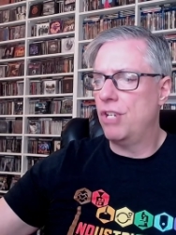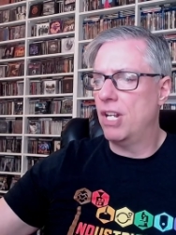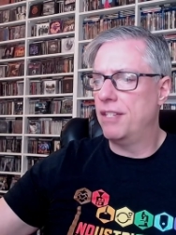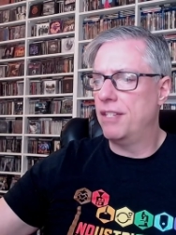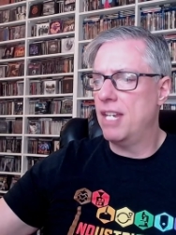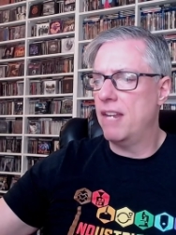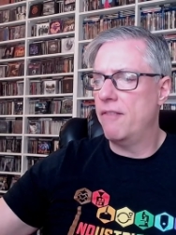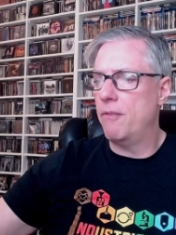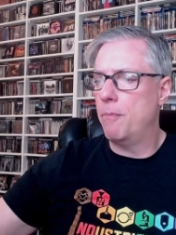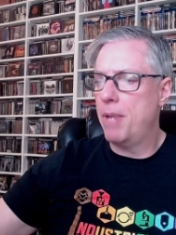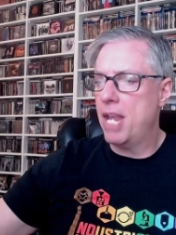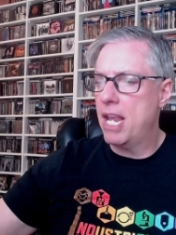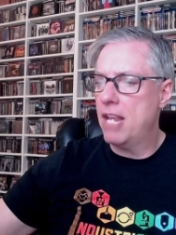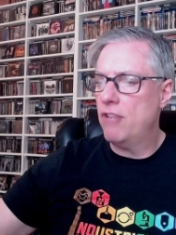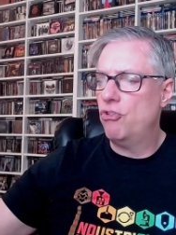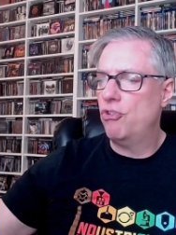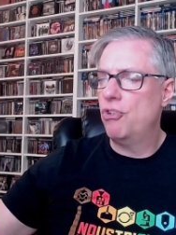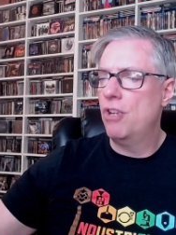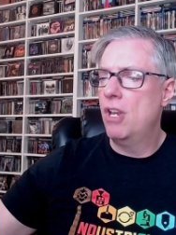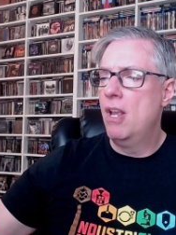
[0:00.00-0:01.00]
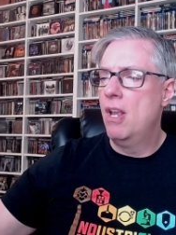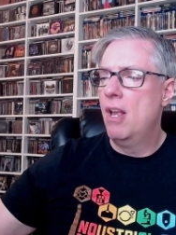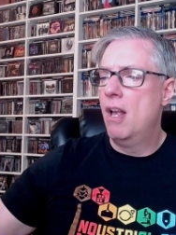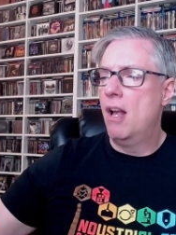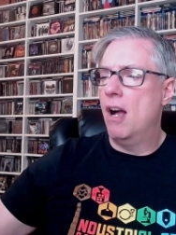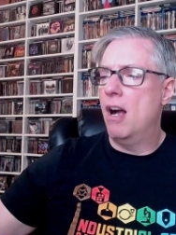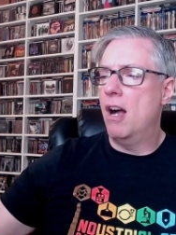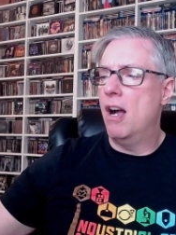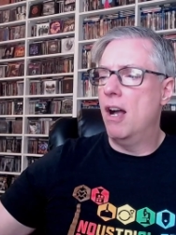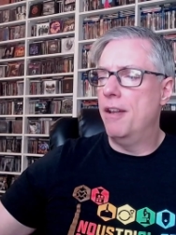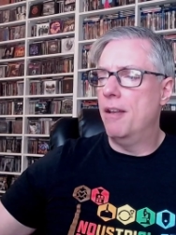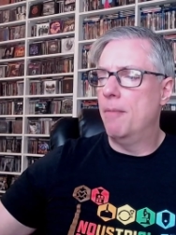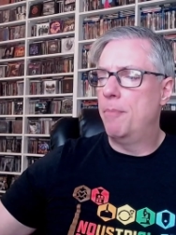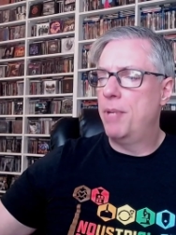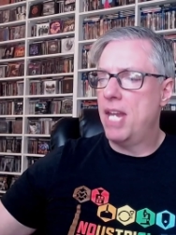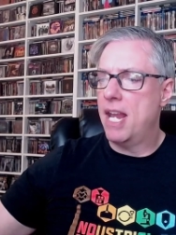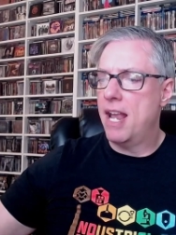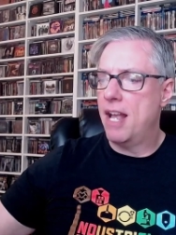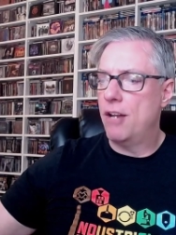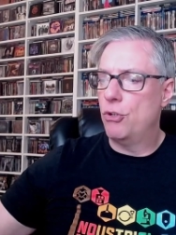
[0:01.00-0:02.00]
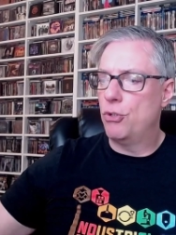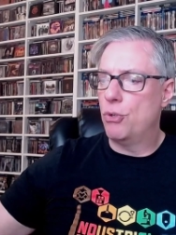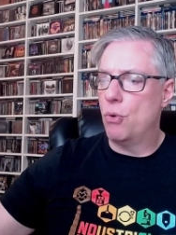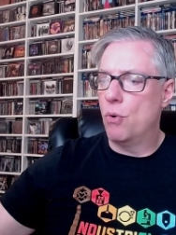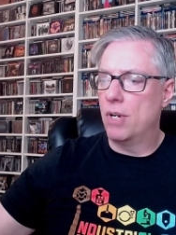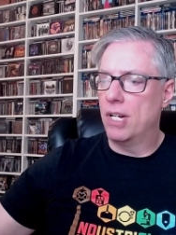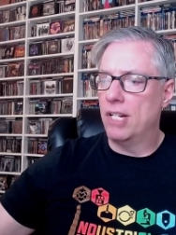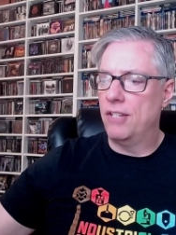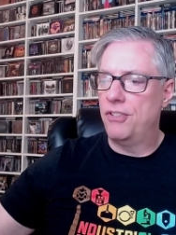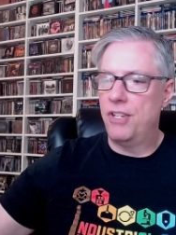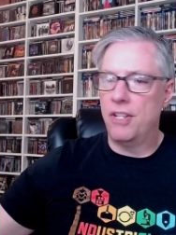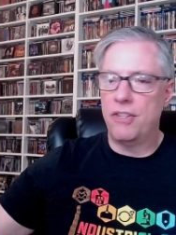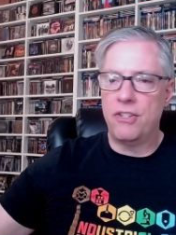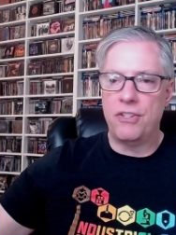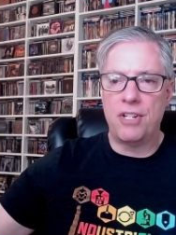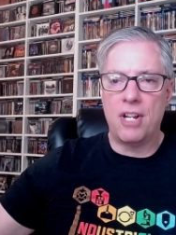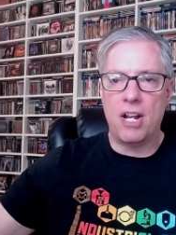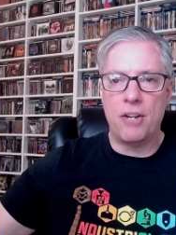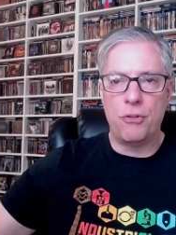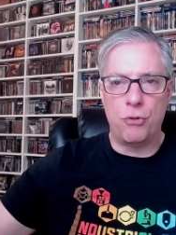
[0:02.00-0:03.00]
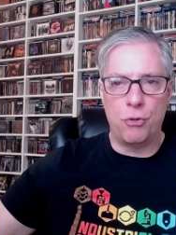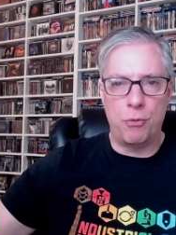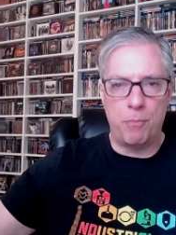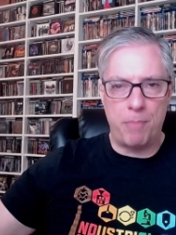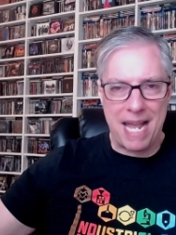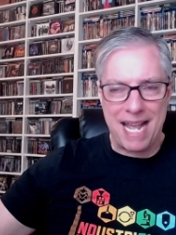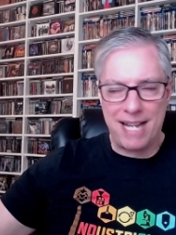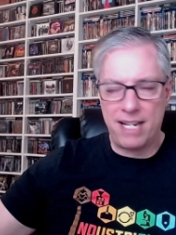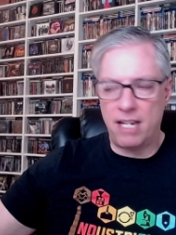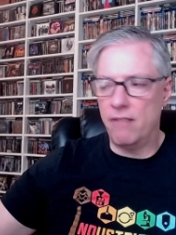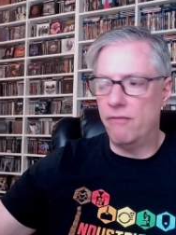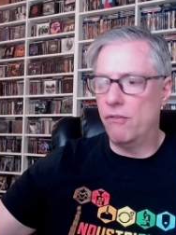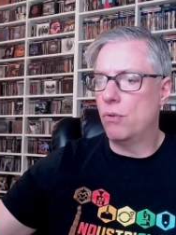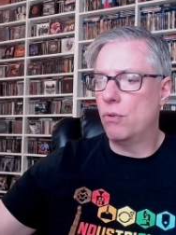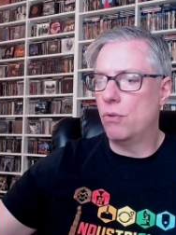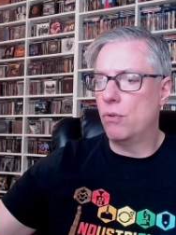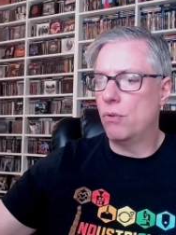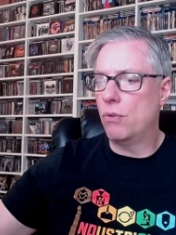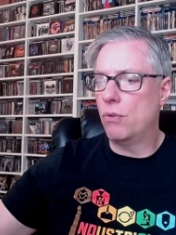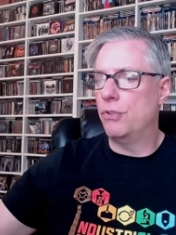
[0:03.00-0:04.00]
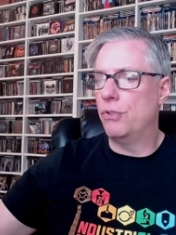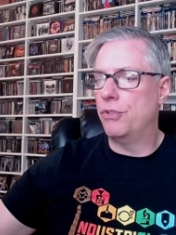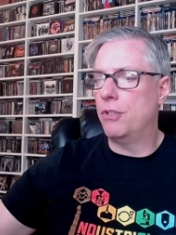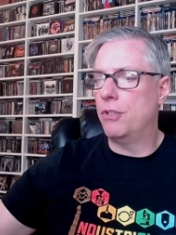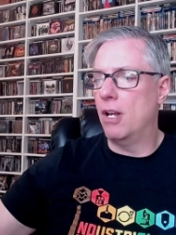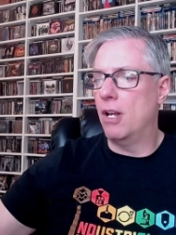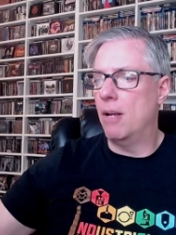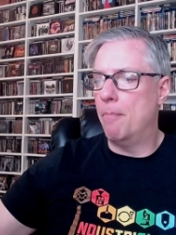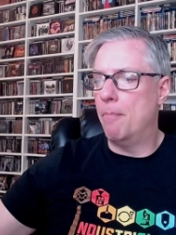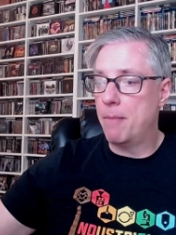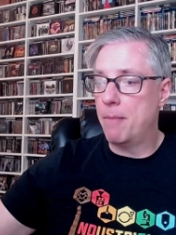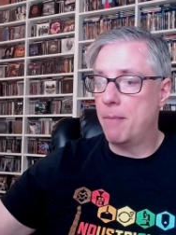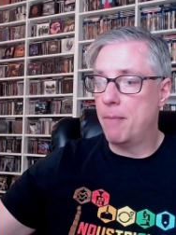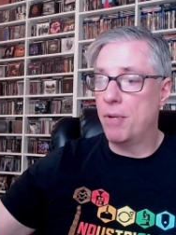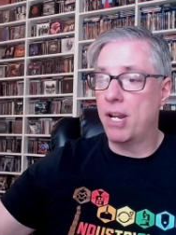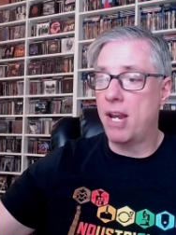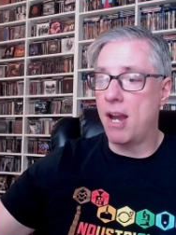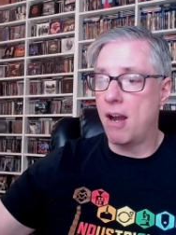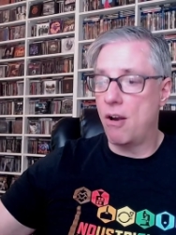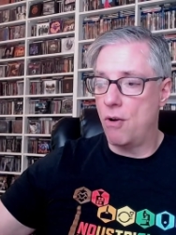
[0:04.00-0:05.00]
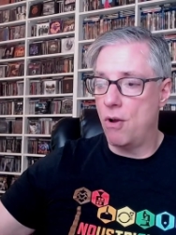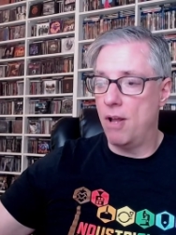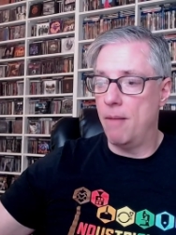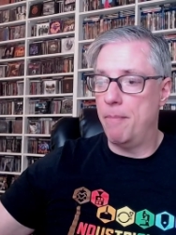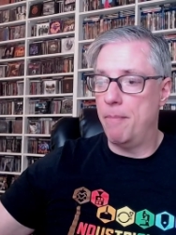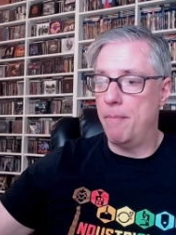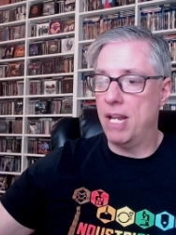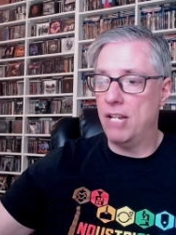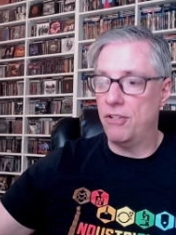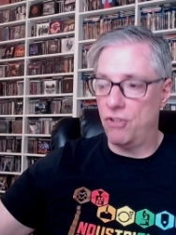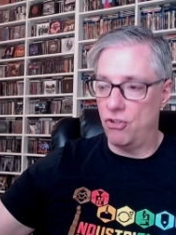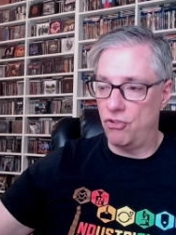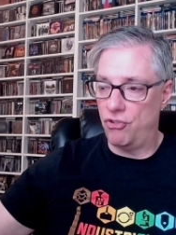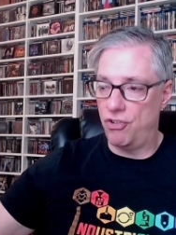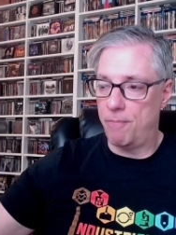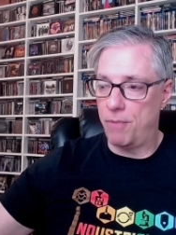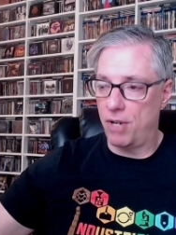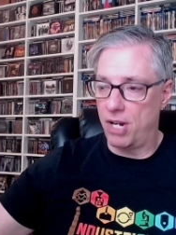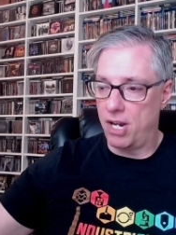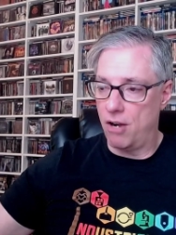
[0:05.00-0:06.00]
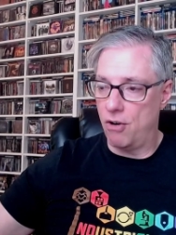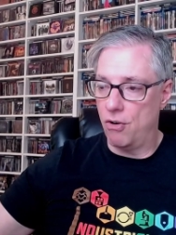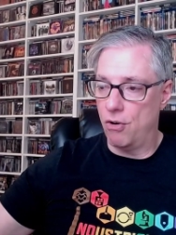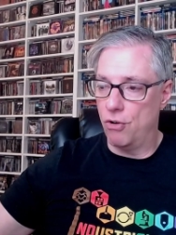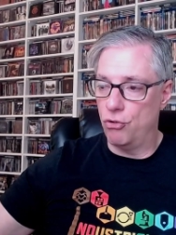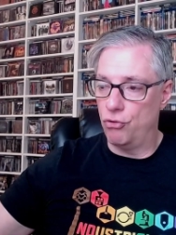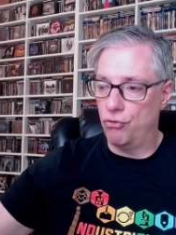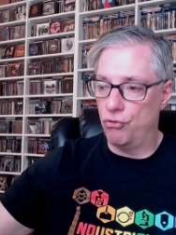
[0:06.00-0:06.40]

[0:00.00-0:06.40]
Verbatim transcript: You got David Paich on pianos, organ, synthesizers, backing vocals. Uh, Mike Porcaro on bass and Jeff Porcaro on